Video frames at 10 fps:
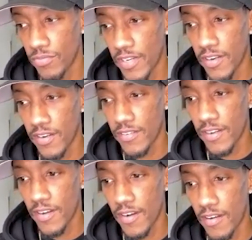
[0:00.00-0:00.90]

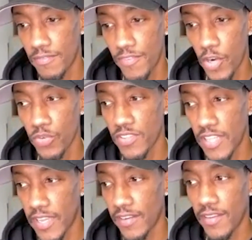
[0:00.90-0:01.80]
there are folks
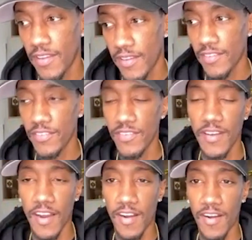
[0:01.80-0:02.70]
that
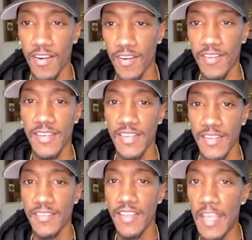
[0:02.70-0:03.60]
are
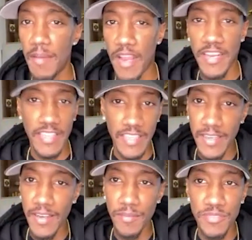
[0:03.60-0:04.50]
in my
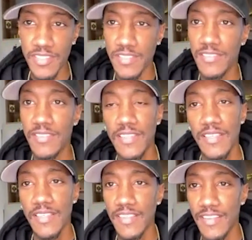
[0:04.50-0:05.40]
DMs and
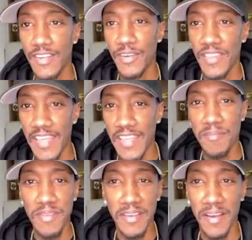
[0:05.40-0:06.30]
that hit
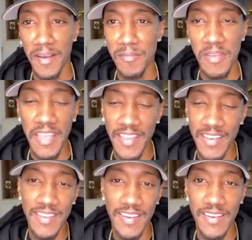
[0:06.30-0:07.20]
me up,
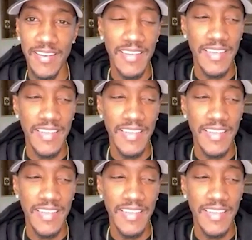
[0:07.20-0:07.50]
and I